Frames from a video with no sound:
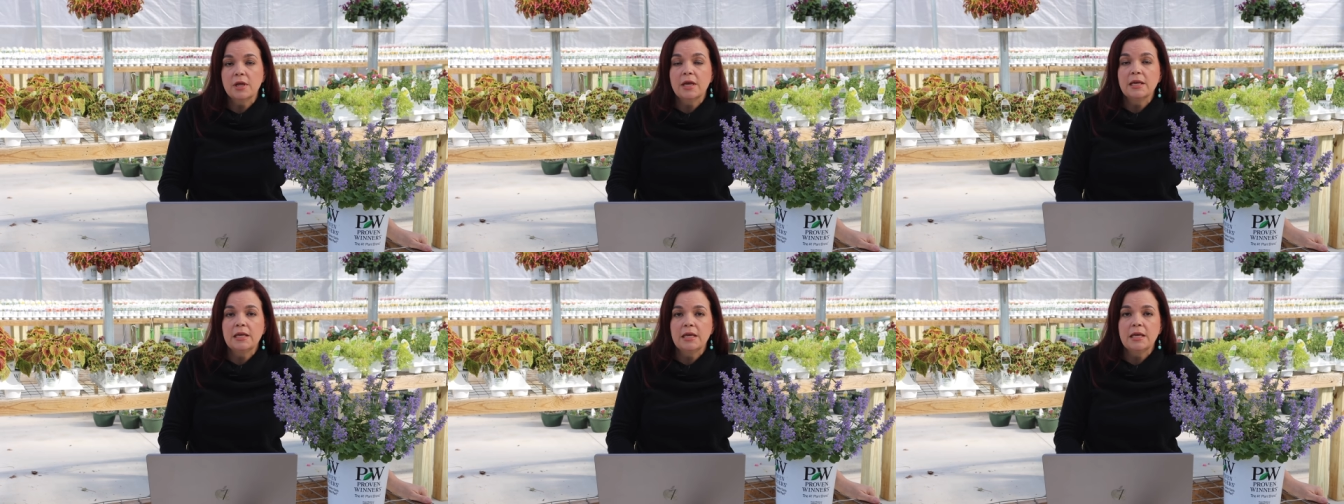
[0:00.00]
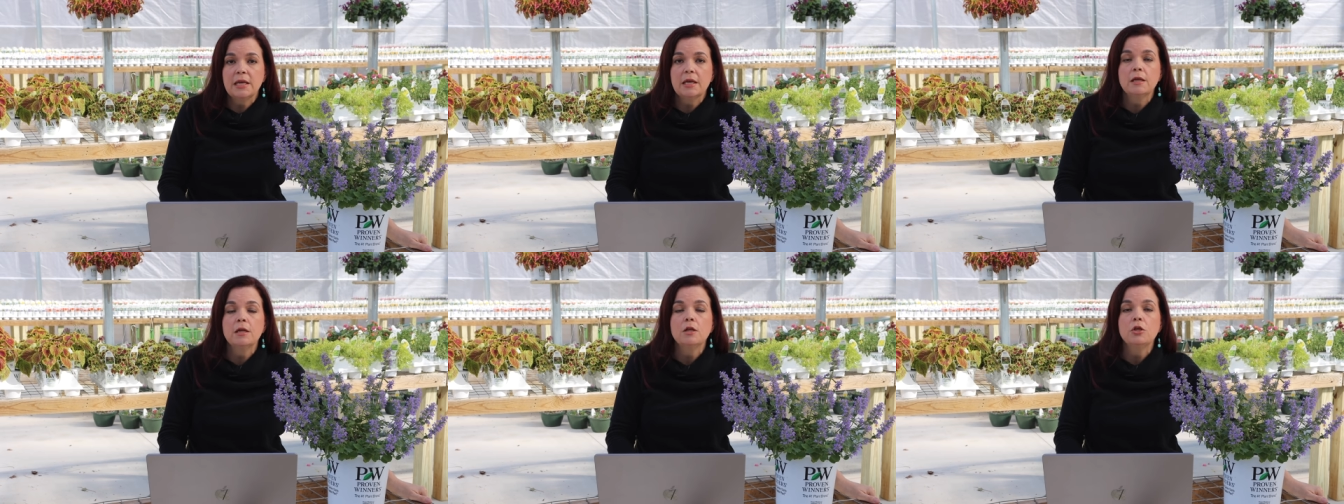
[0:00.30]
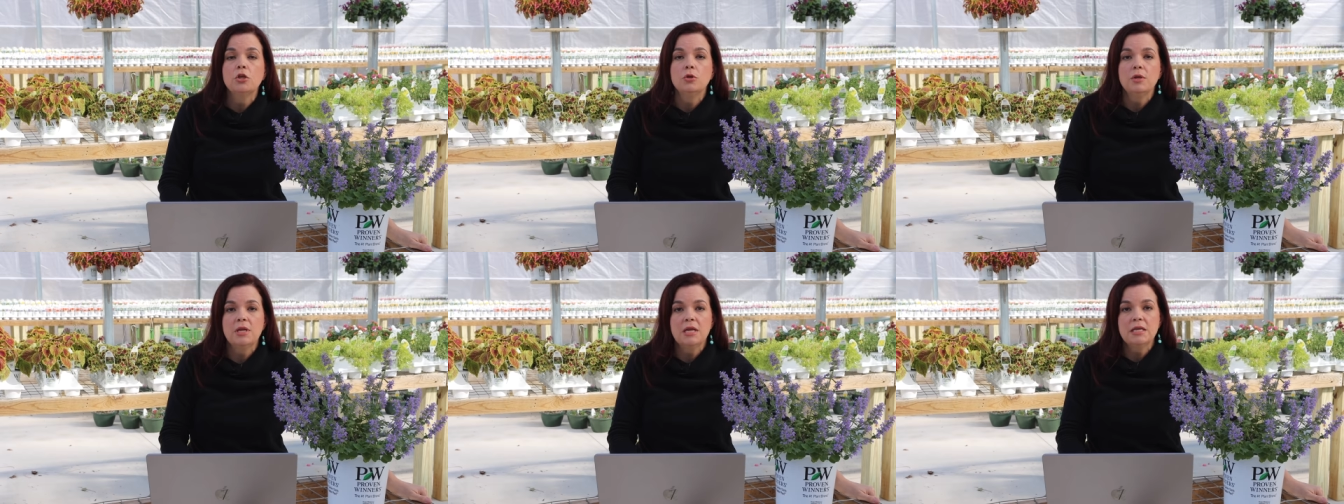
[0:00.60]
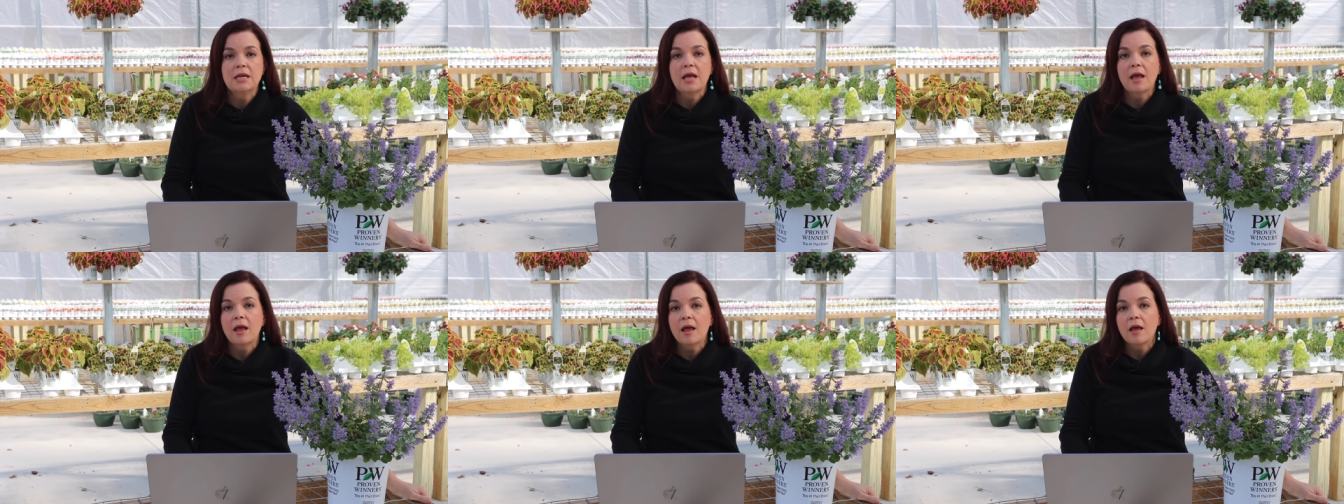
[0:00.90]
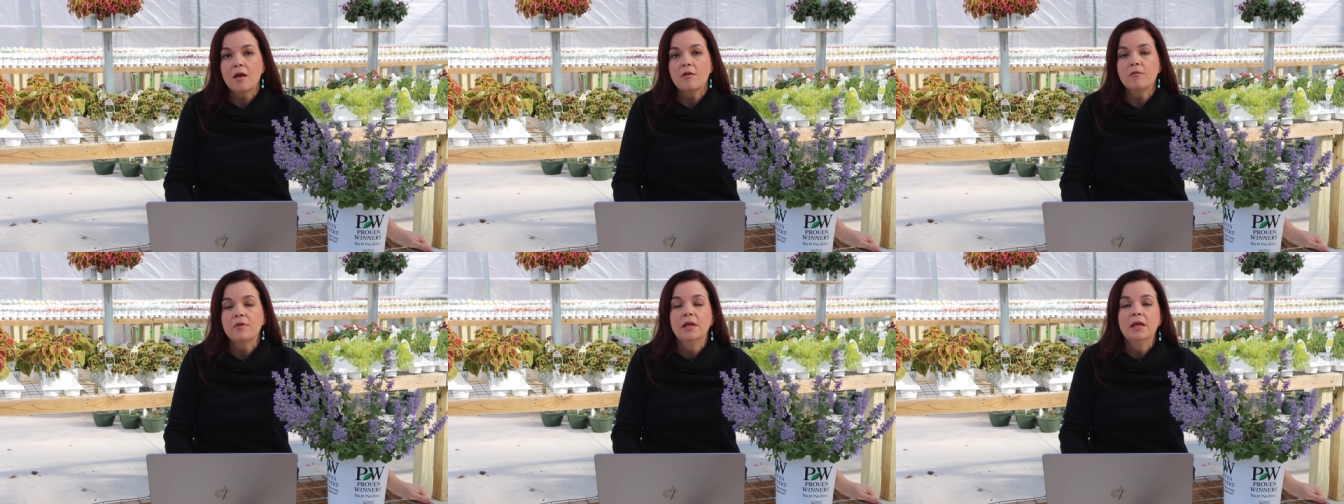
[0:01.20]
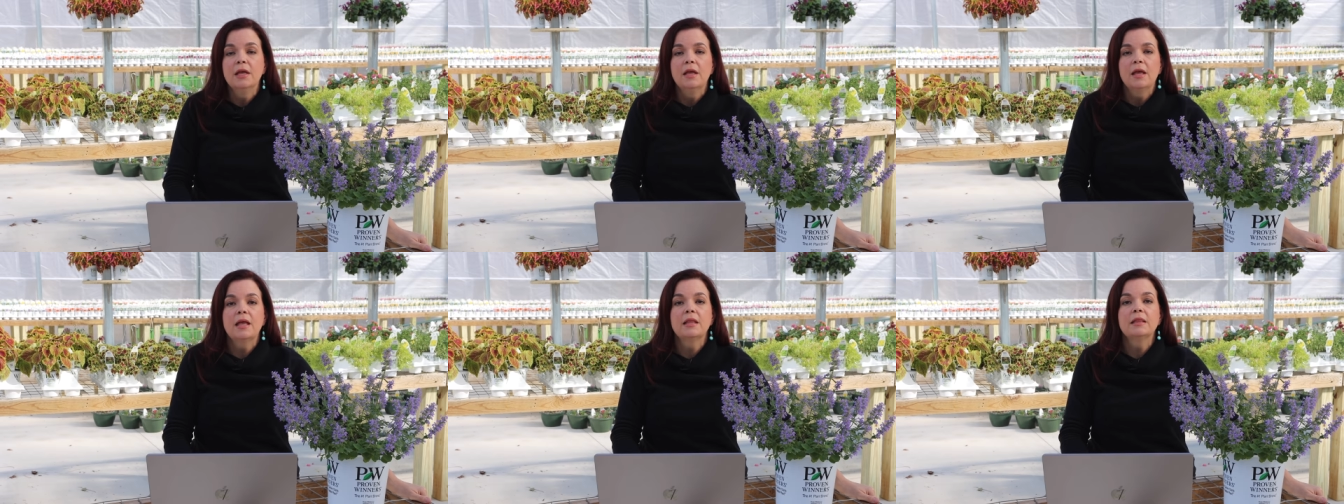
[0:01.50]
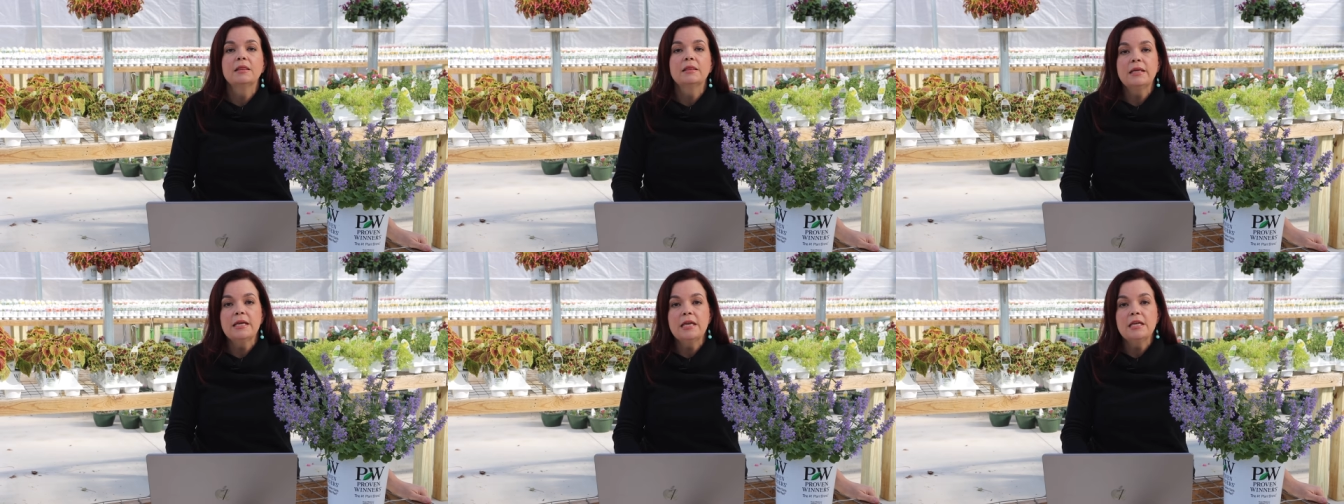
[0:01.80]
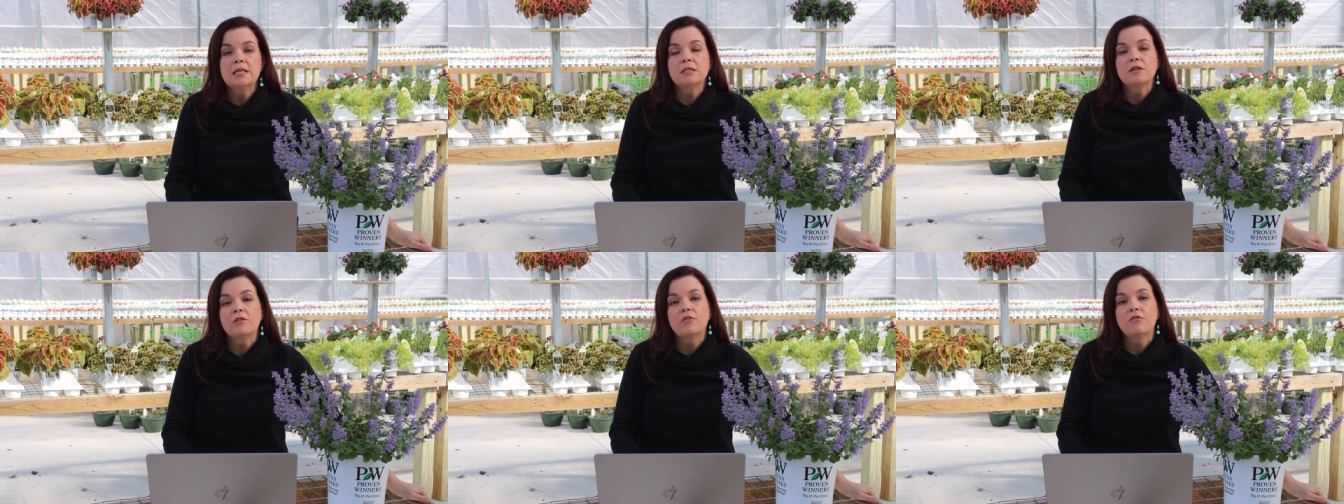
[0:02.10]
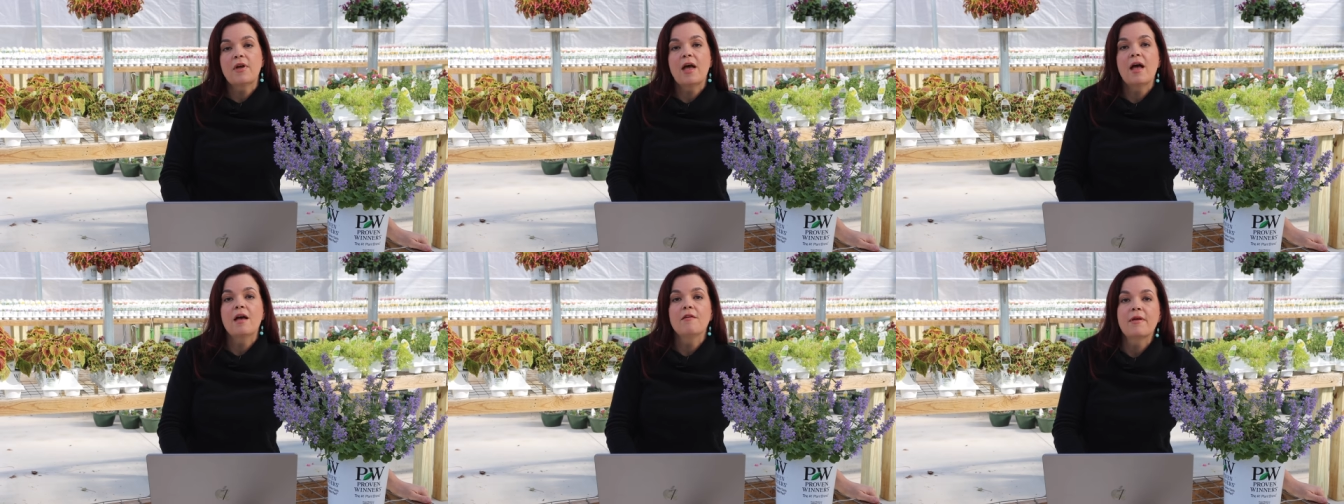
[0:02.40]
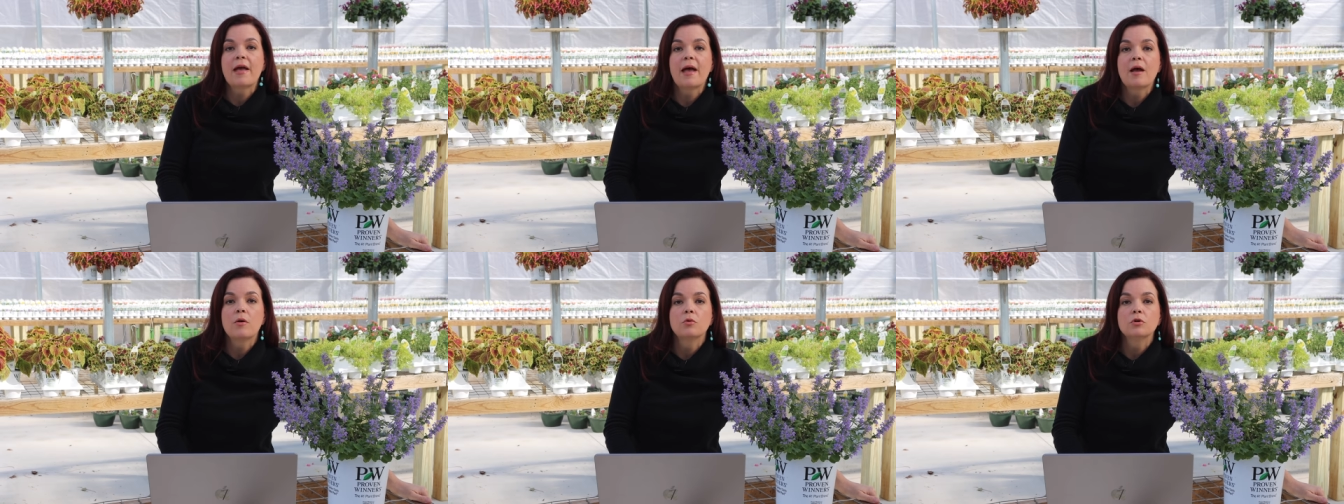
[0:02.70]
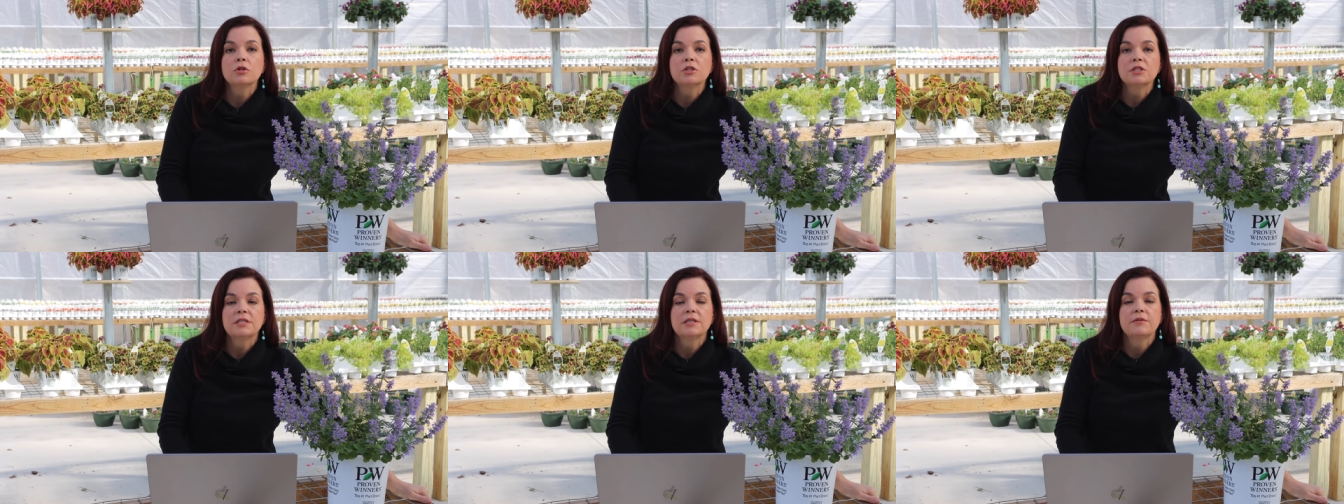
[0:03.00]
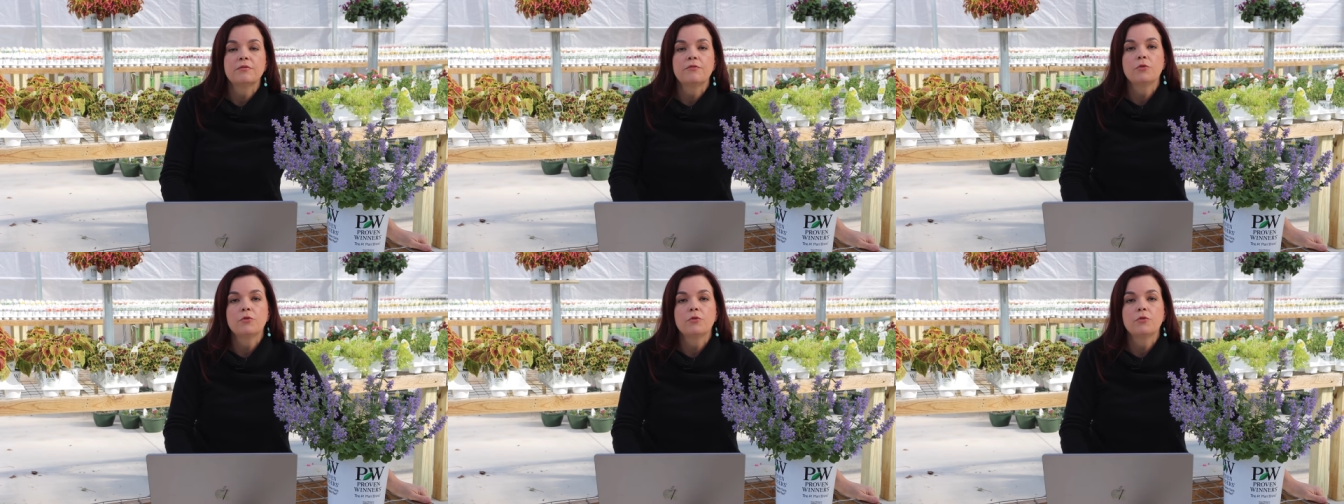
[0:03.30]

Again, you need to have at least five hours